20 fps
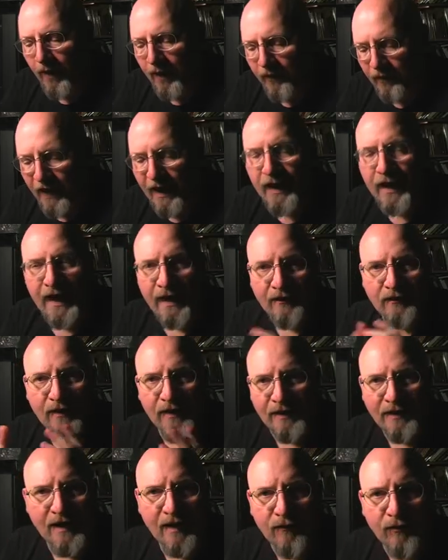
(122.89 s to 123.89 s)
that and
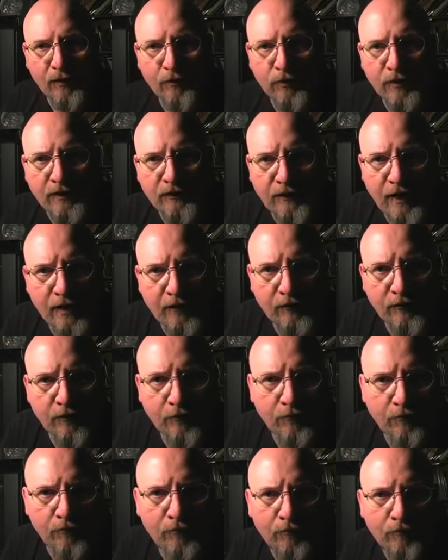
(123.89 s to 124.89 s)
inevitably takes
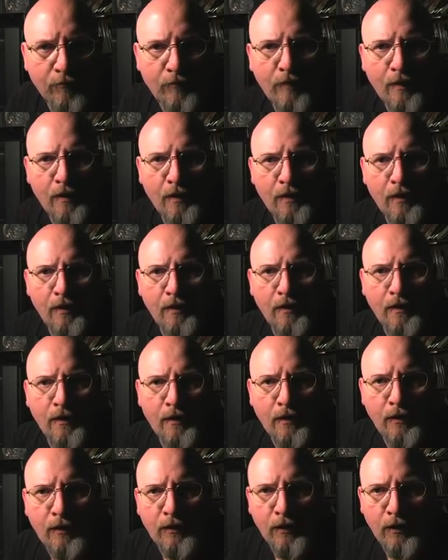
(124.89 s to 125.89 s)
him
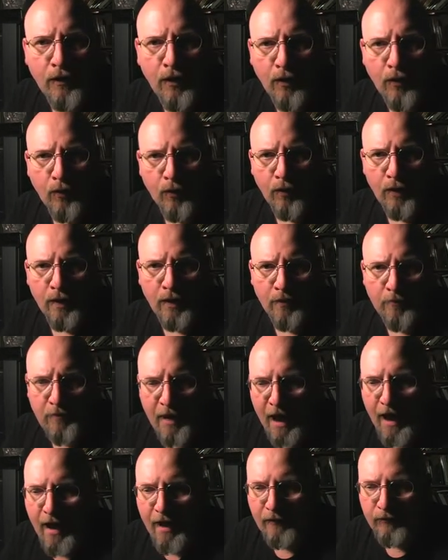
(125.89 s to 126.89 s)
you know uh,
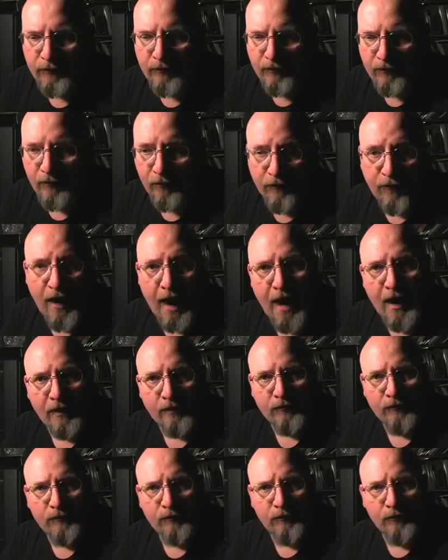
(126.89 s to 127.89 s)
past the
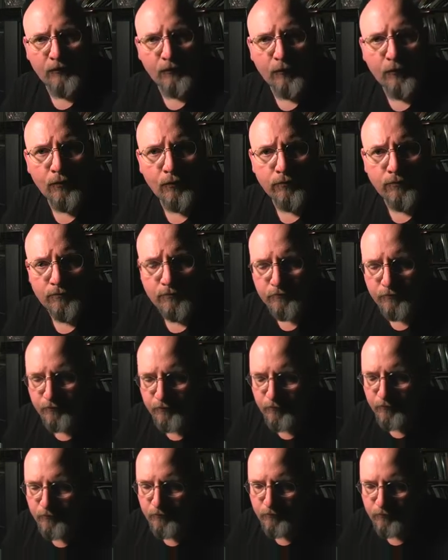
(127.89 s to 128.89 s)
facts to
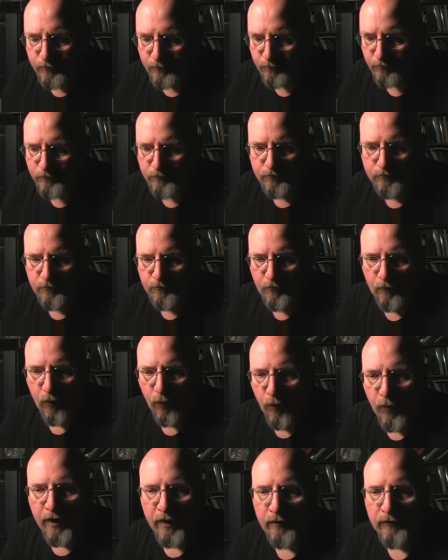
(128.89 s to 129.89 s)

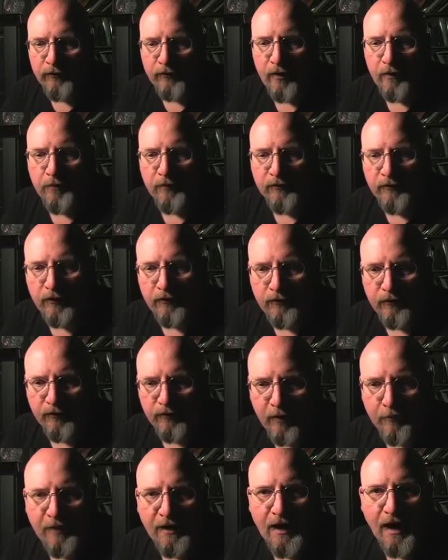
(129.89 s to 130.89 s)
weird
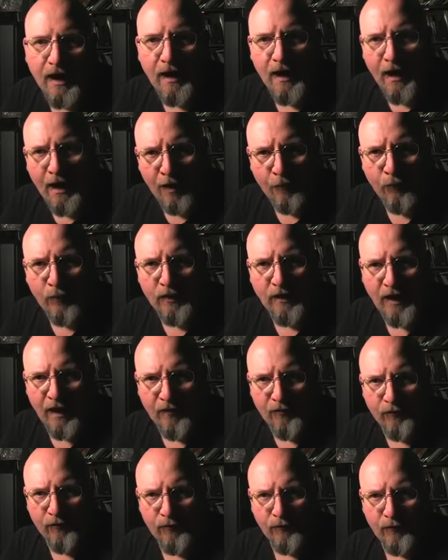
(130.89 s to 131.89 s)
suppositions. I mean, I, I really
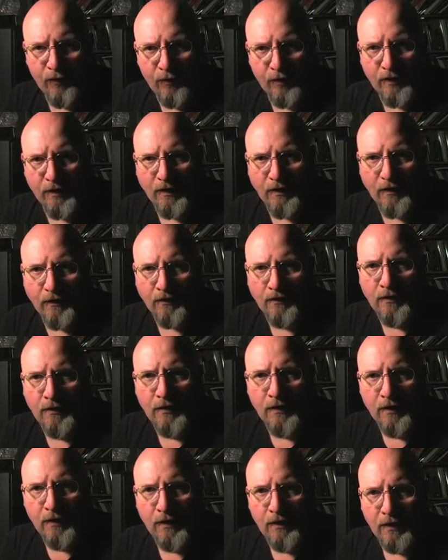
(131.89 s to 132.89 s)
have very little
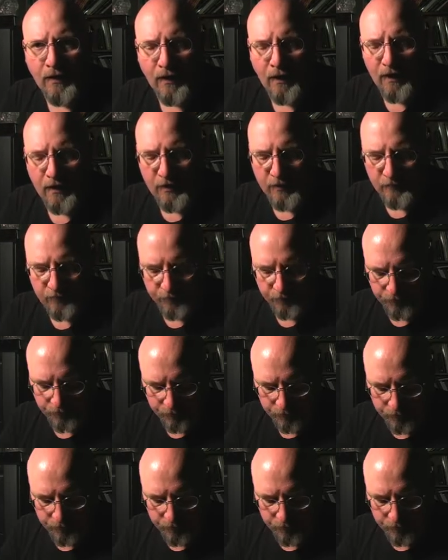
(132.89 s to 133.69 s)
um,